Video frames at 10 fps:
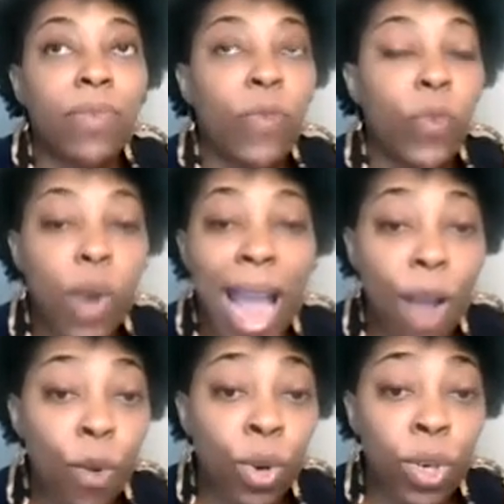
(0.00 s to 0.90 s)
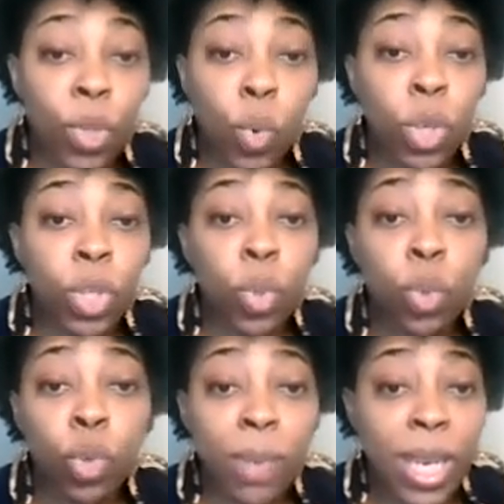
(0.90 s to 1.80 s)
4 hours on
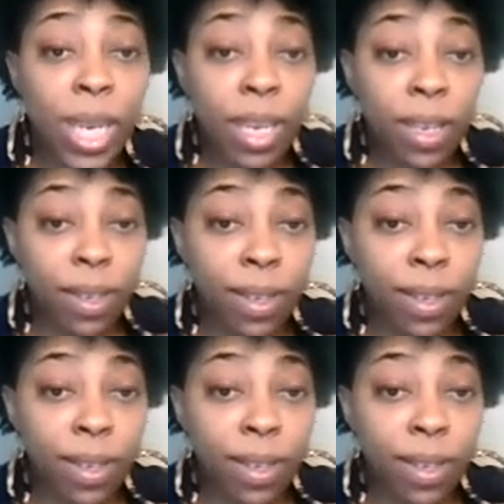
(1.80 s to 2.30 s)
social media